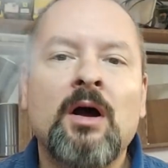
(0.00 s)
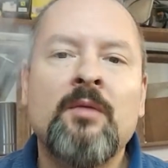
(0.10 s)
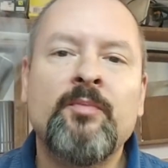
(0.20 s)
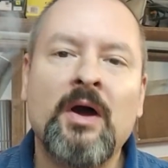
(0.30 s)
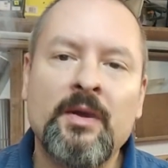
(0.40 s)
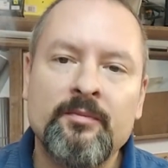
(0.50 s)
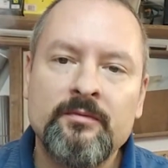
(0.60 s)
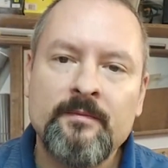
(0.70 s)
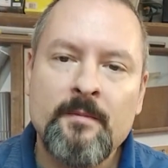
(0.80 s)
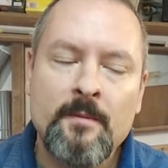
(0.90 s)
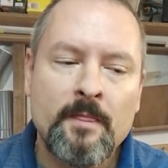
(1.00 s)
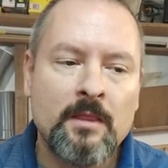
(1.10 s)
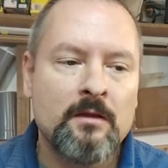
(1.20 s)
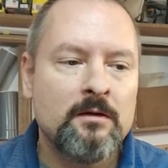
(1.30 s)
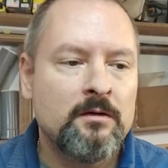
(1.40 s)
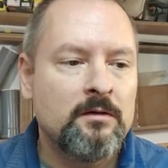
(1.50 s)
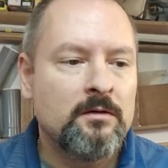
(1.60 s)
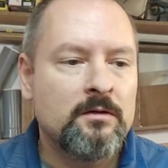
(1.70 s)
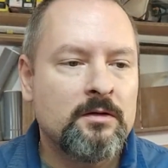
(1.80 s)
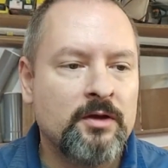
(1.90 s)
A pipe,
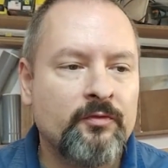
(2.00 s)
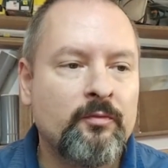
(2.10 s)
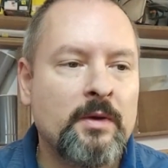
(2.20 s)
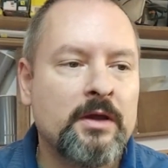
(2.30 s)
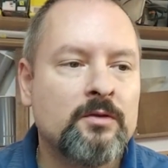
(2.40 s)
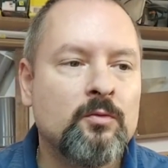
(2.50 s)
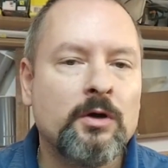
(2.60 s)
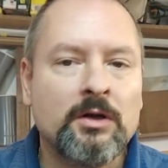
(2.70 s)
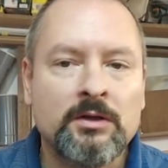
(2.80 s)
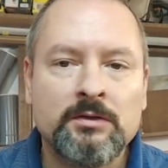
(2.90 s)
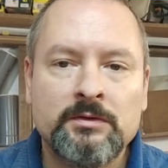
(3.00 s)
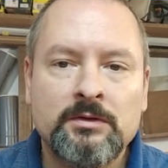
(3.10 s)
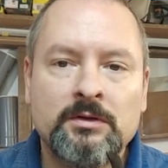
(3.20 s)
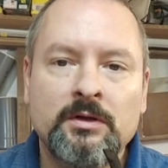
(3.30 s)
if made well,